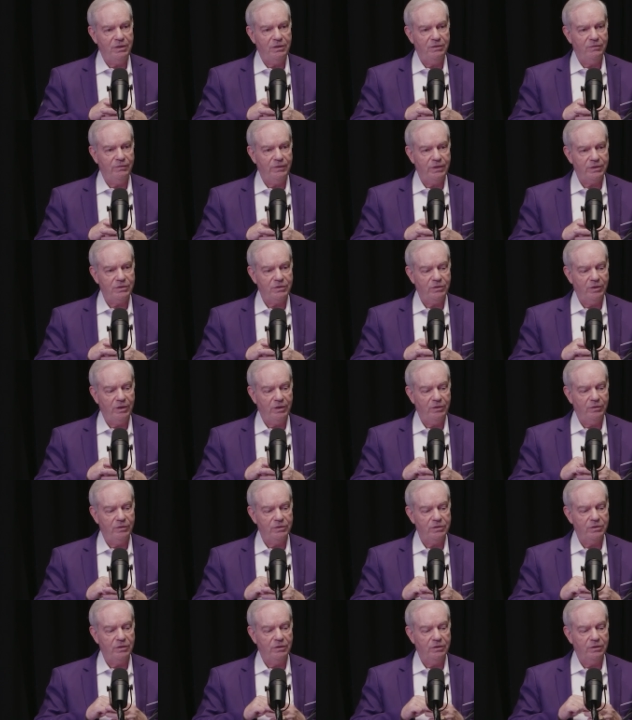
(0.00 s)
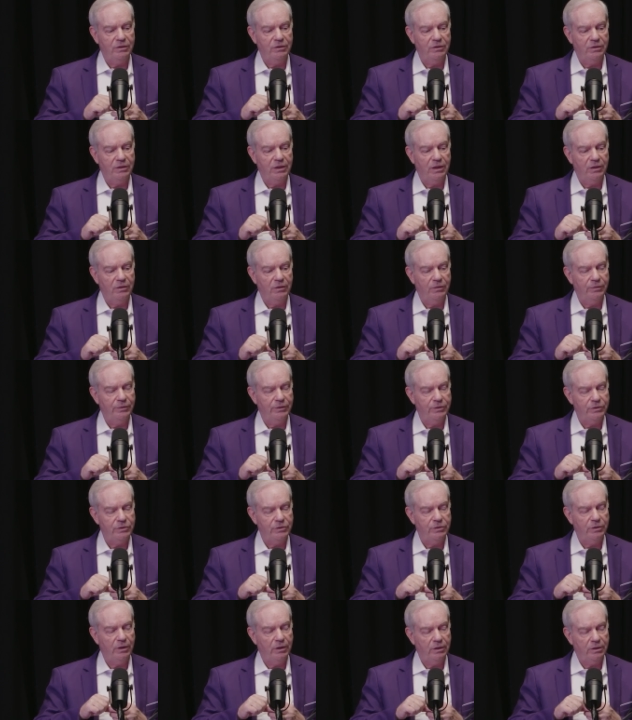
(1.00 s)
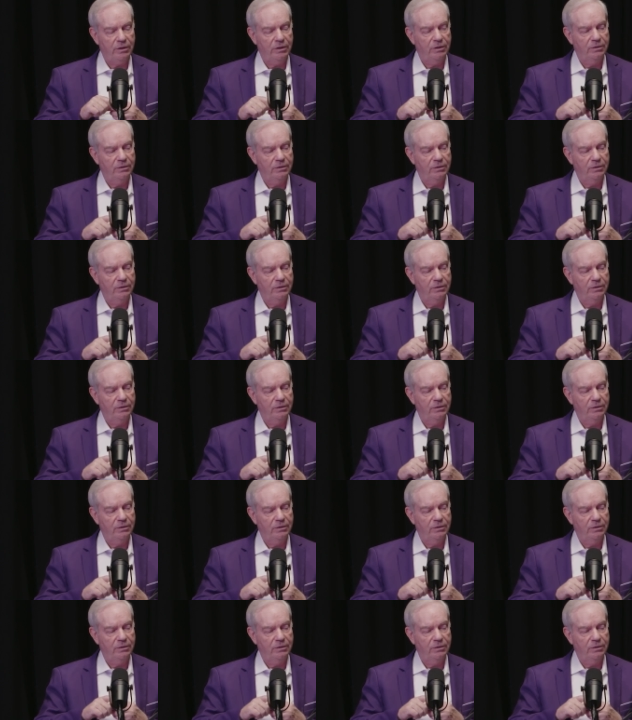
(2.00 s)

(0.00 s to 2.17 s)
investigator is going to look at on the truck.